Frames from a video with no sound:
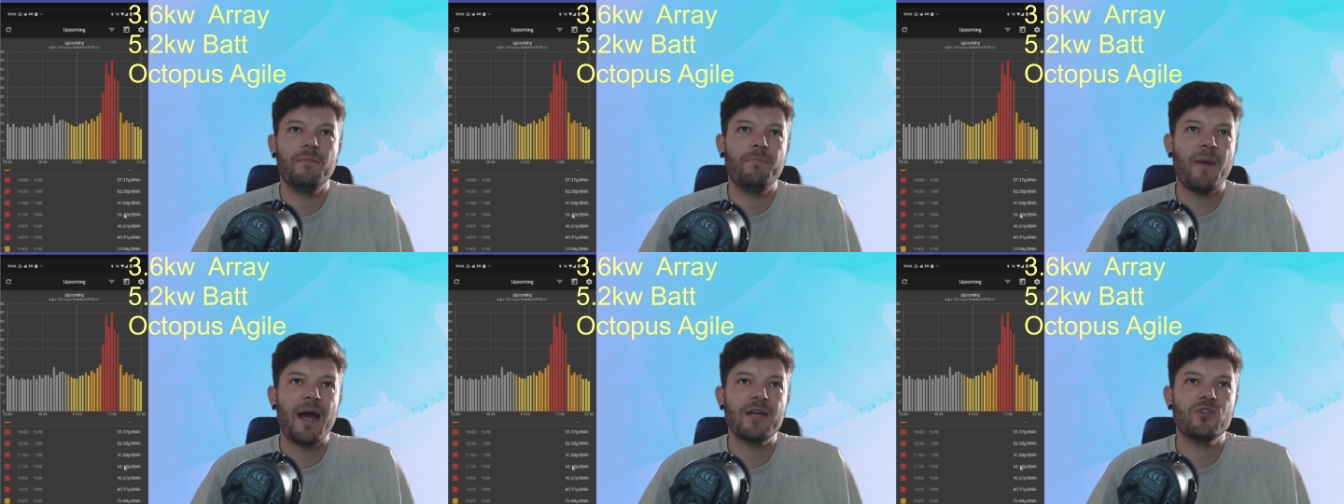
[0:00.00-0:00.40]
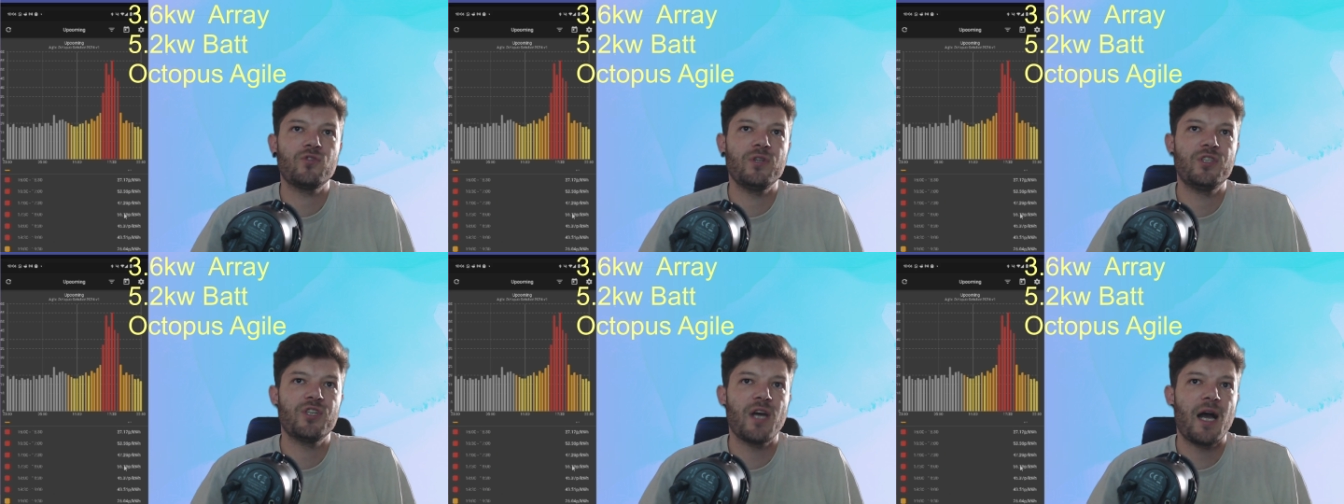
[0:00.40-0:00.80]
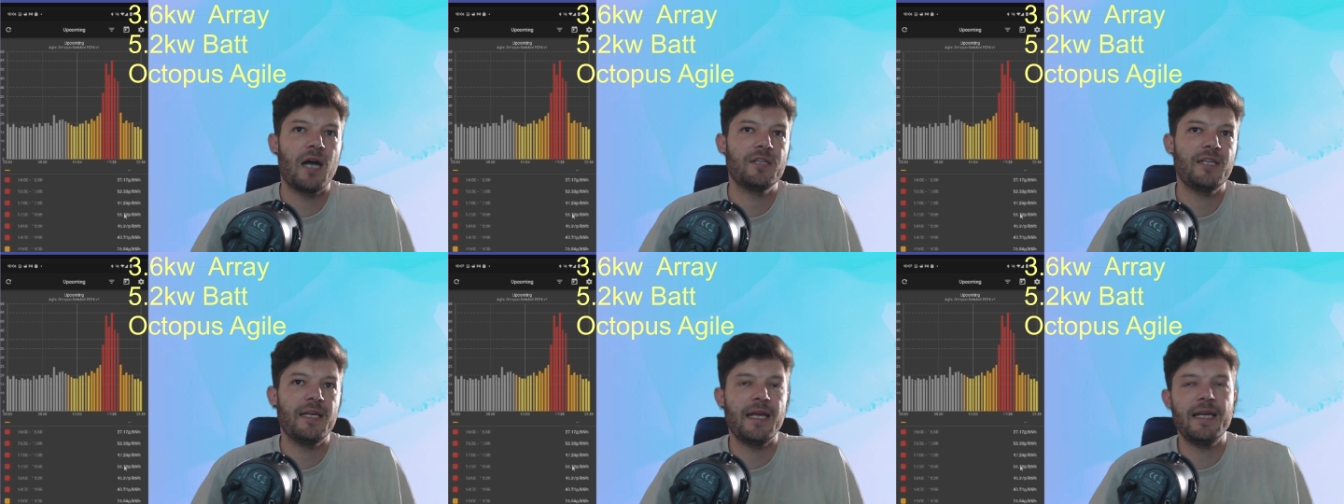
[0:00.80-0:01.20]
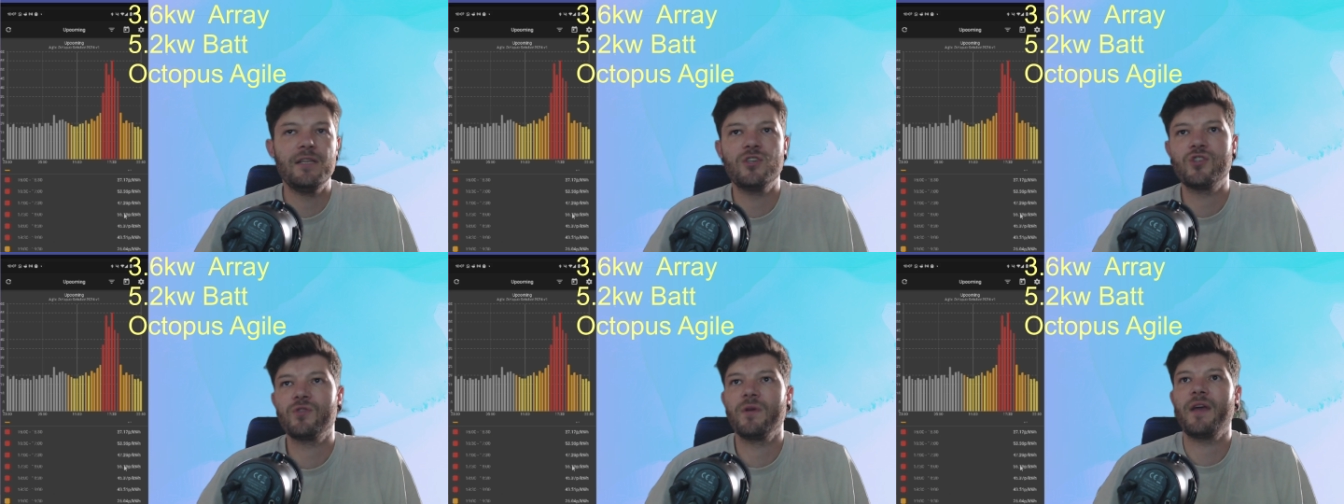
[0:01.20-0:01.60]
battery charging
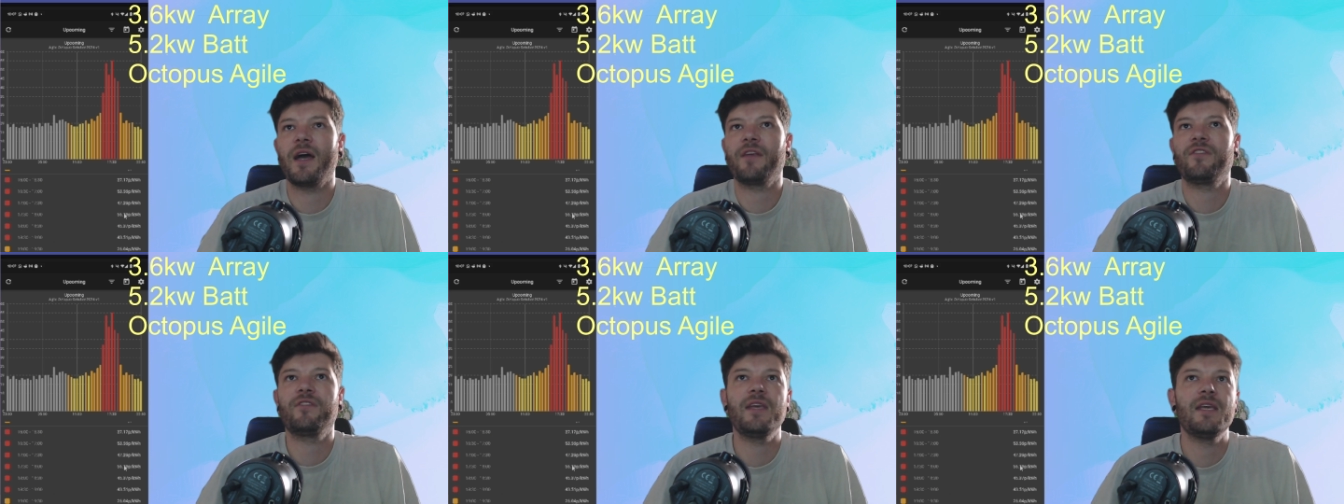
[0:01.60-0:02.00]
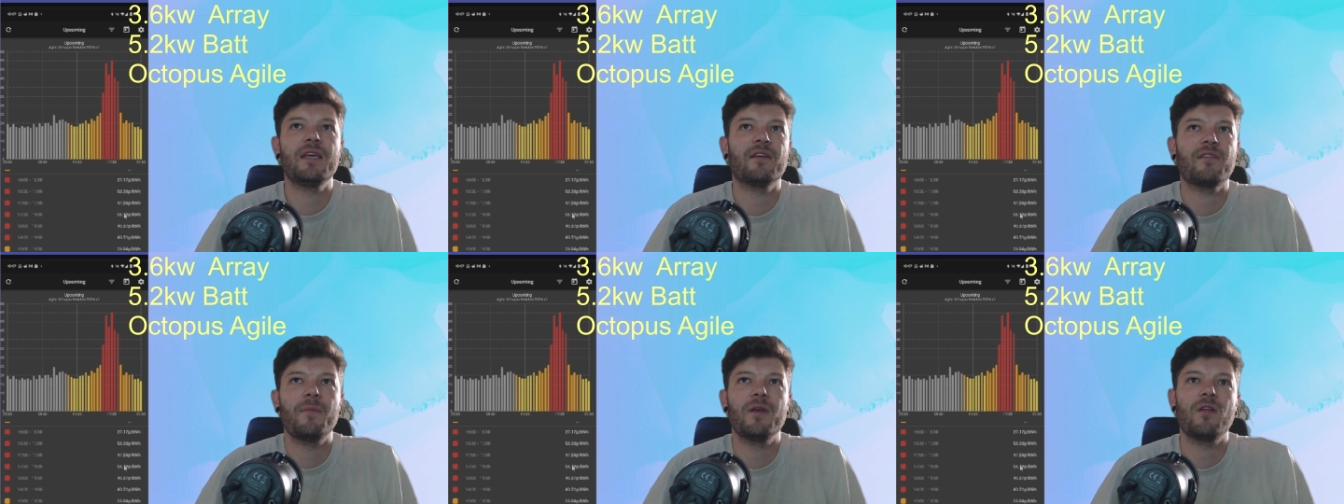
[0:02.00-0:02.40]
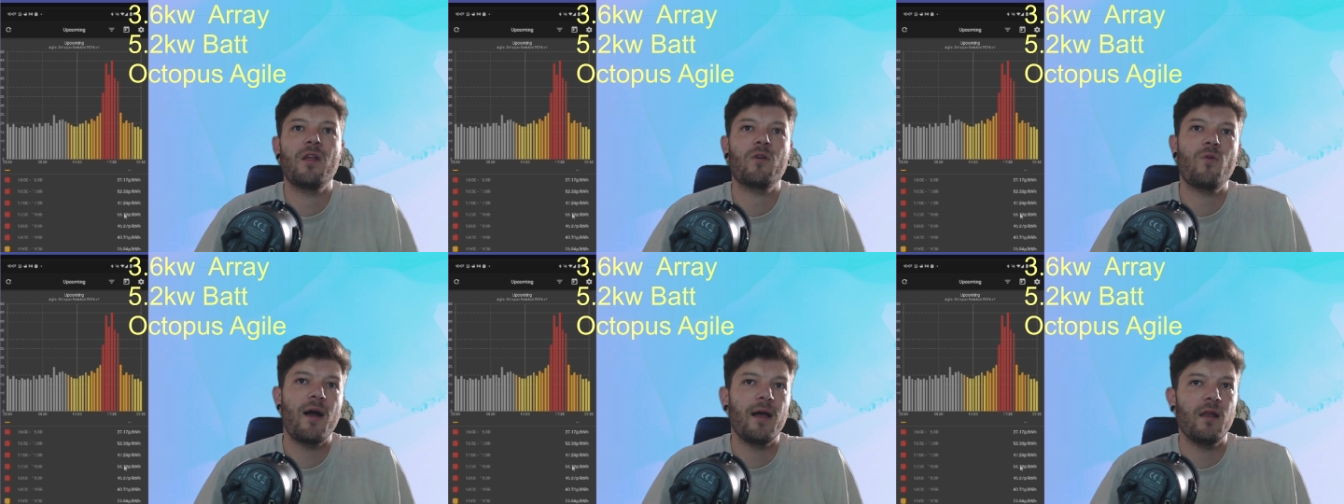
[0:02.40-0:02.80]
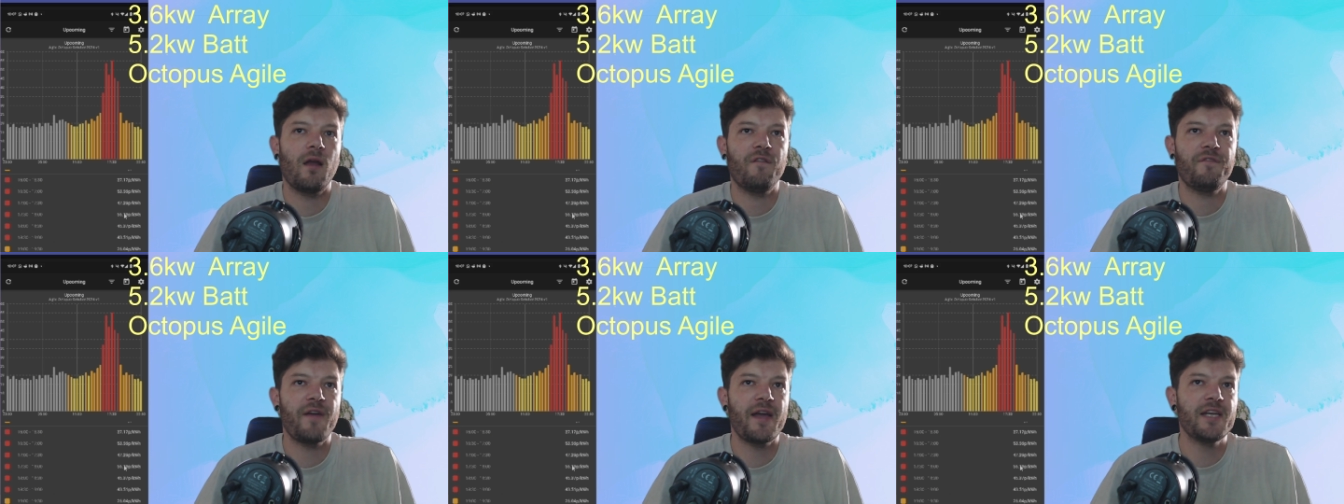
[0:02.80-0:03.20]
industry that I see because I'm in quite a
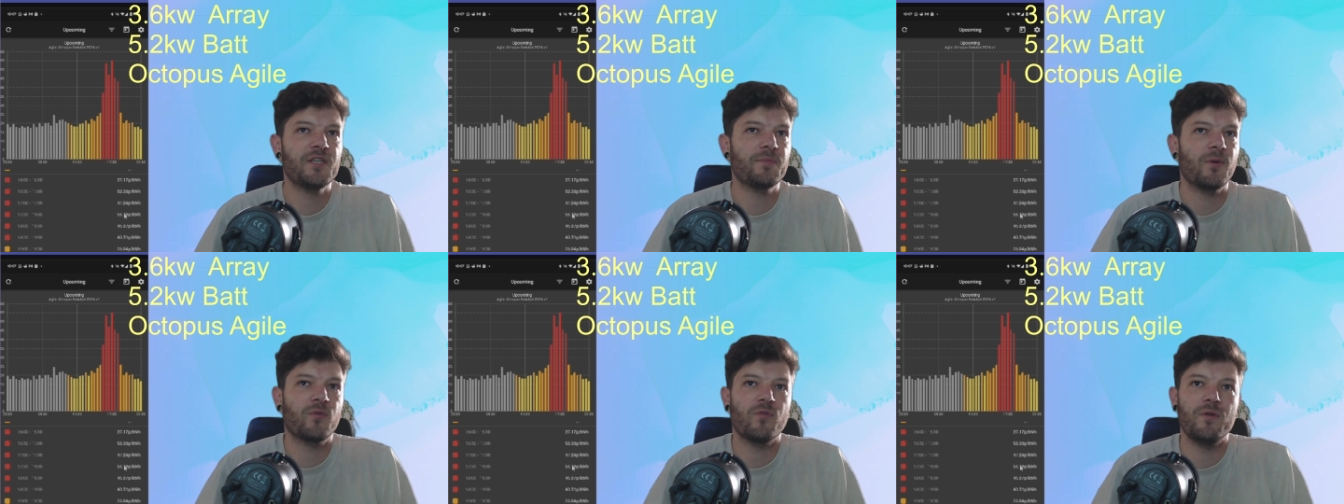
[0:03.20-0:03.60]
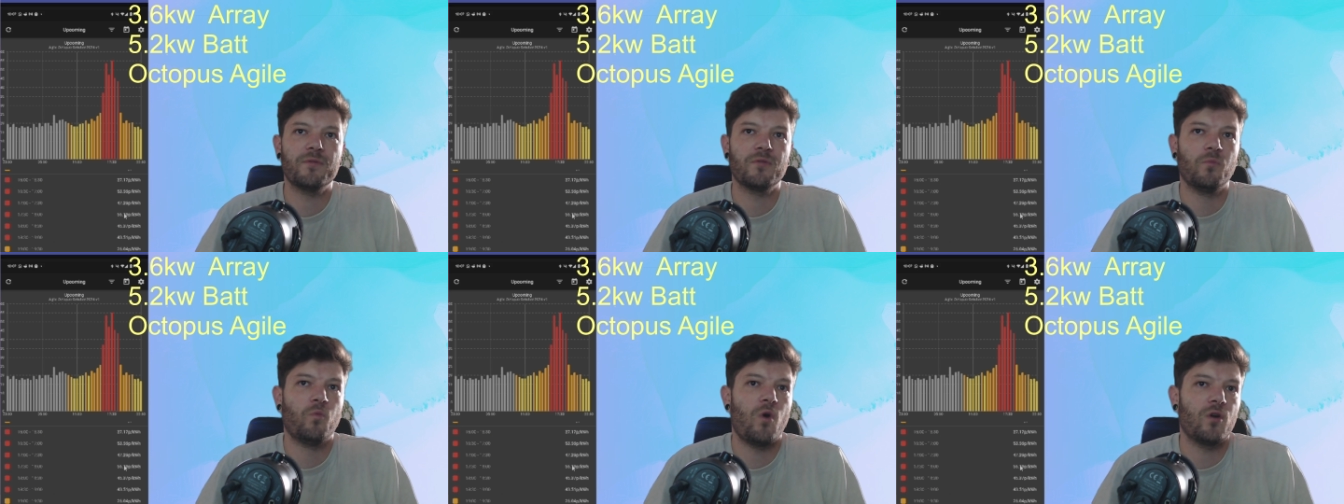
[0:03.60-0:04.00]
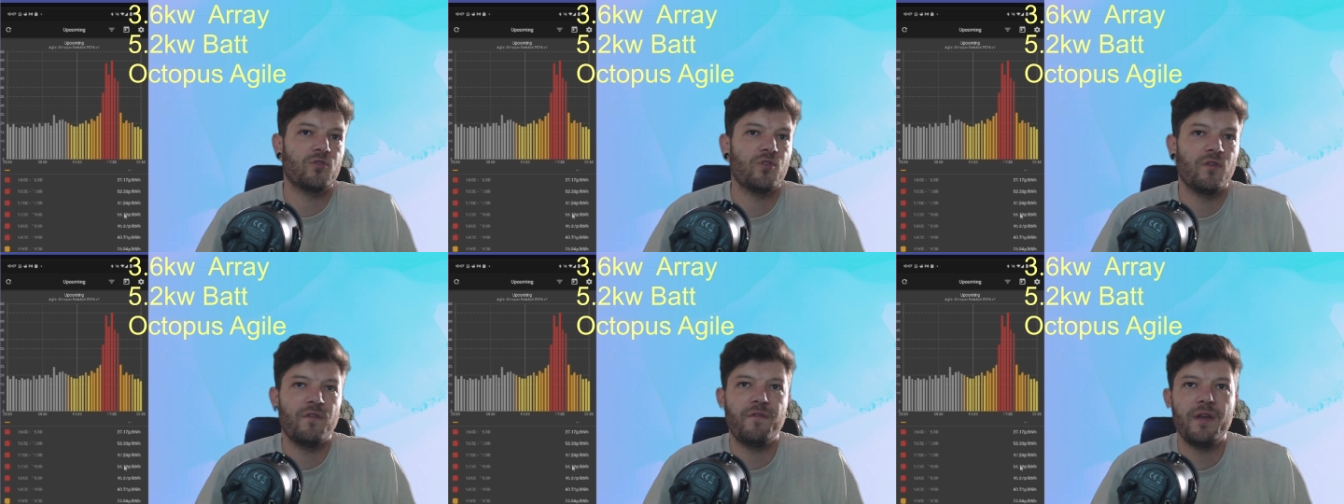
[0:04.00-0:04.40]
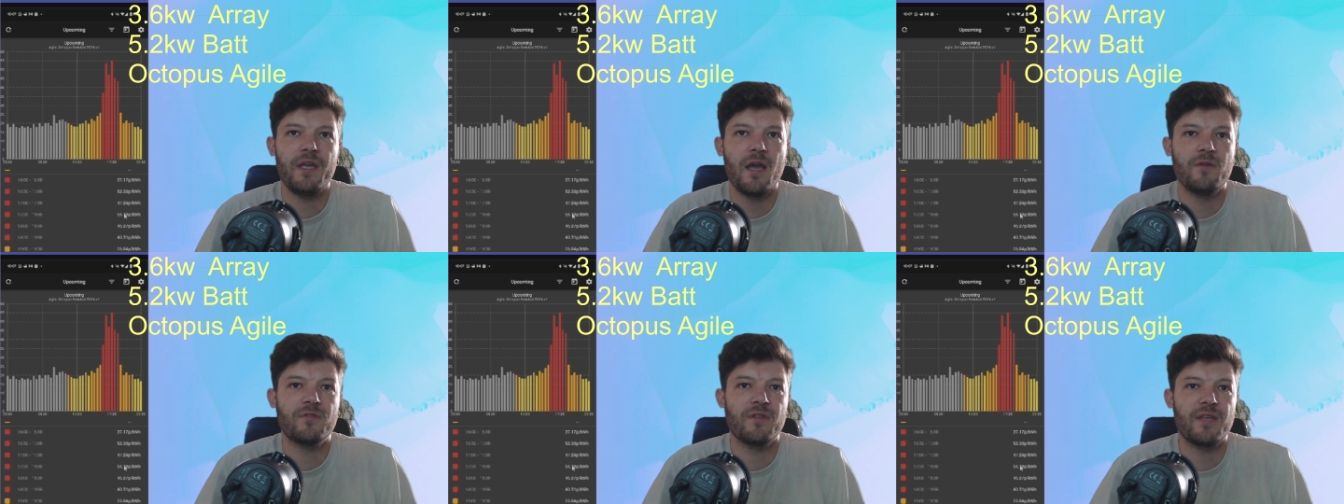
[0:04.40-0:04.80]
lot of Facebook groups and watch other
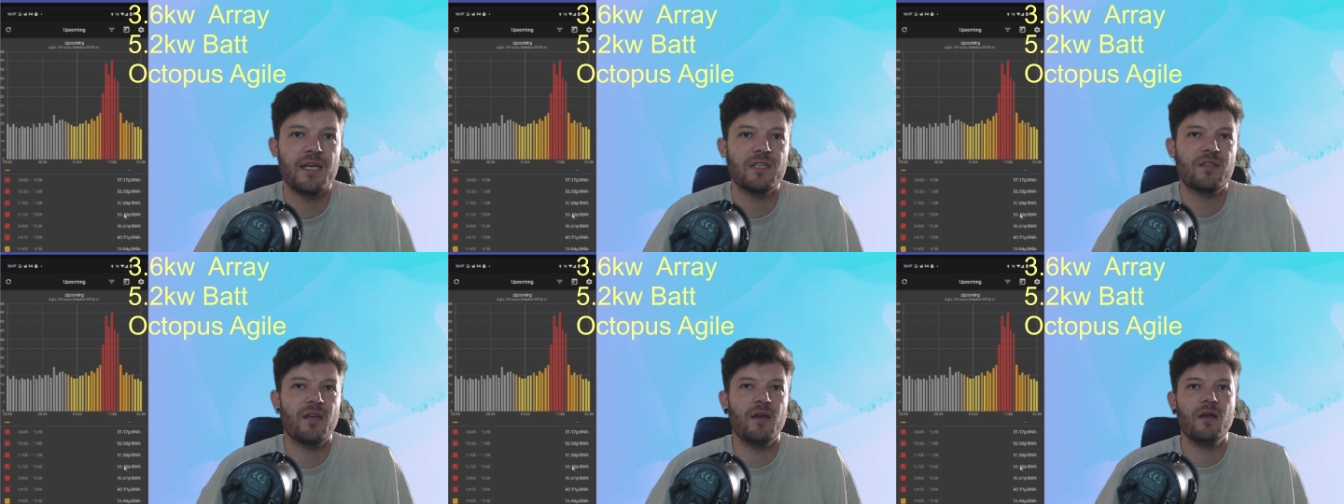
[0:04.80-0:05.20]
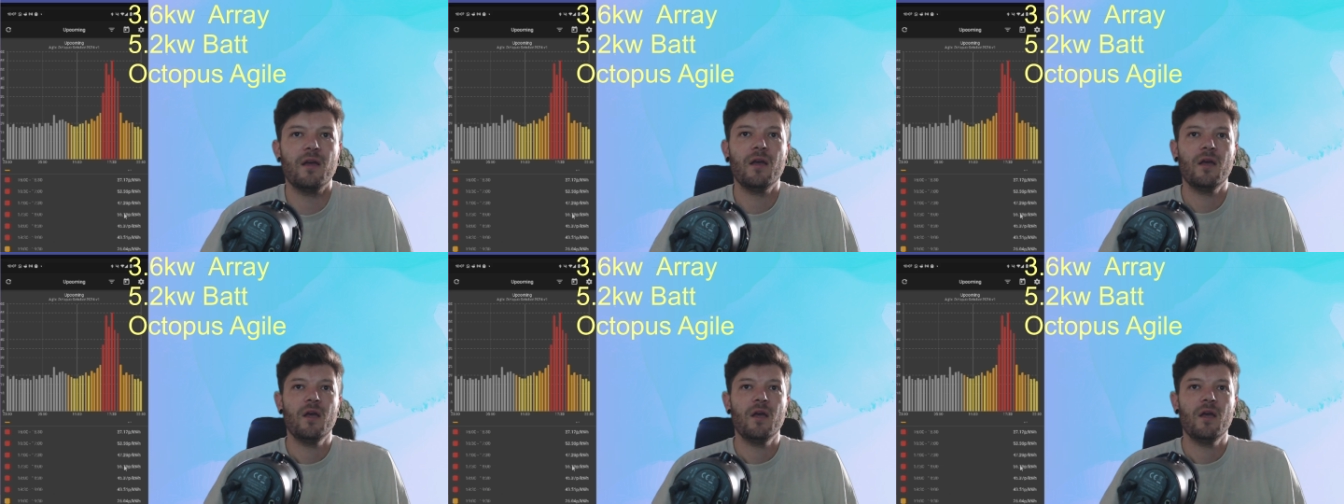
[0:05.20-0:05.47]
videos and things that